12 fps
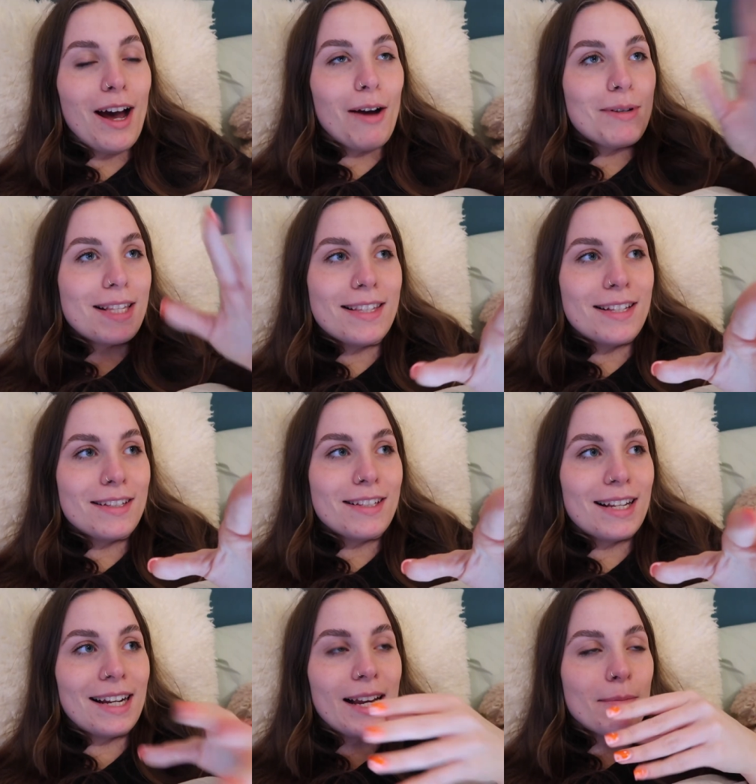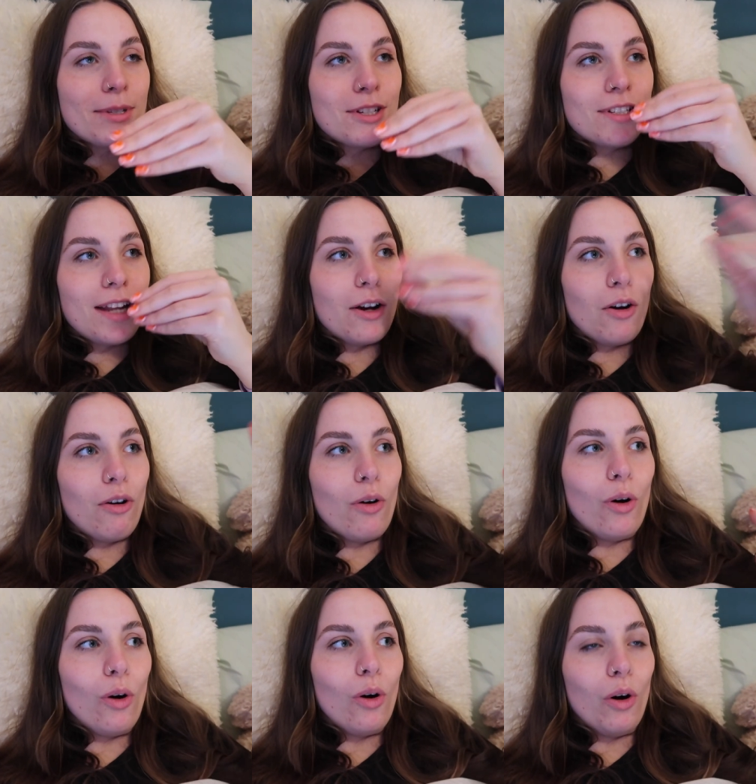I was listening to the clips just like
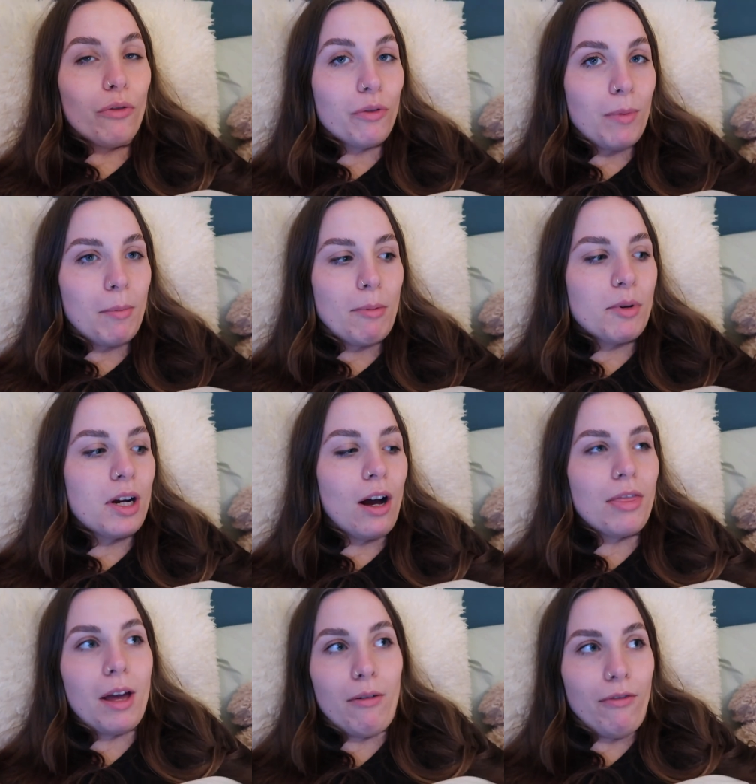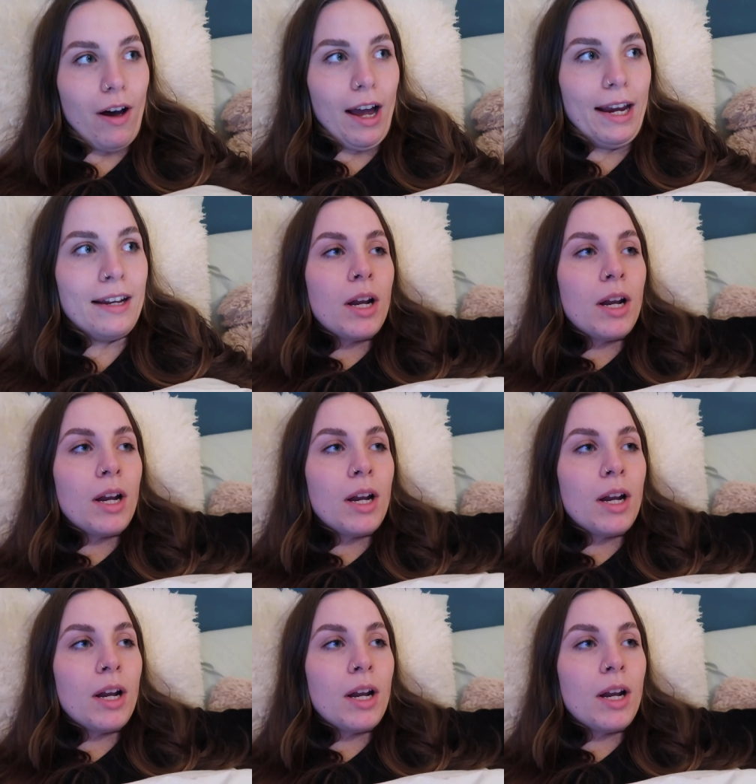off of my memory card, they're fine.